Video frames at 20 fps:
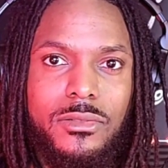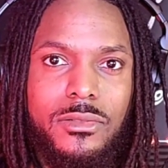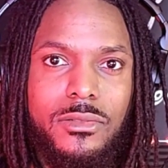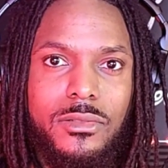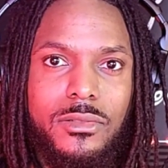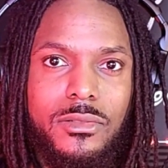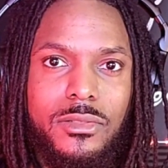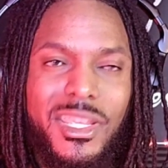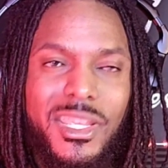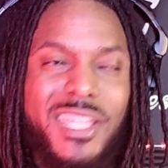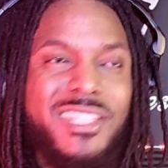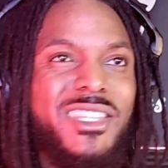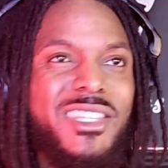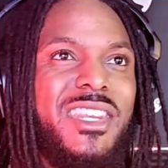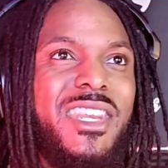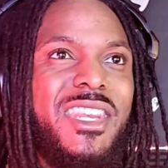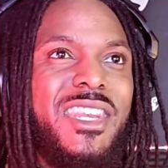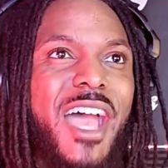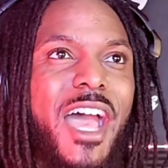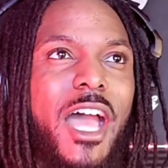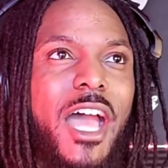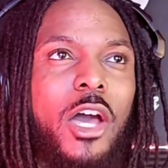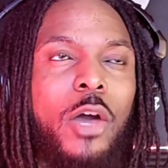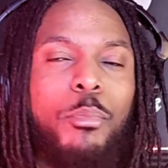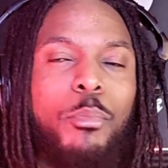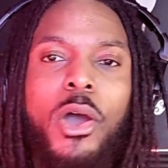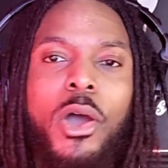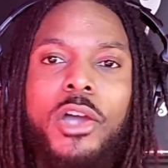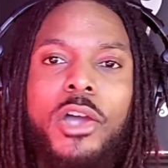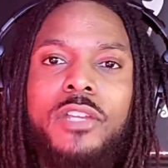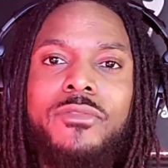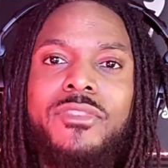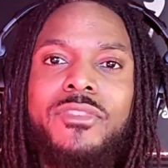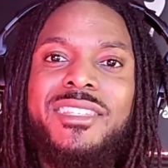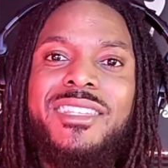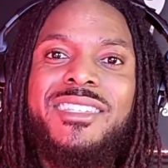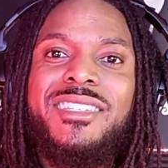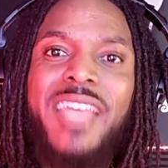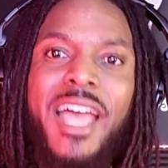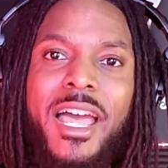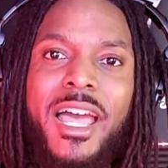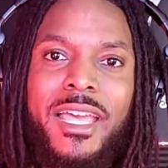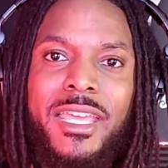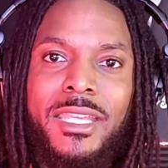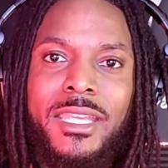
It's not a part of the design.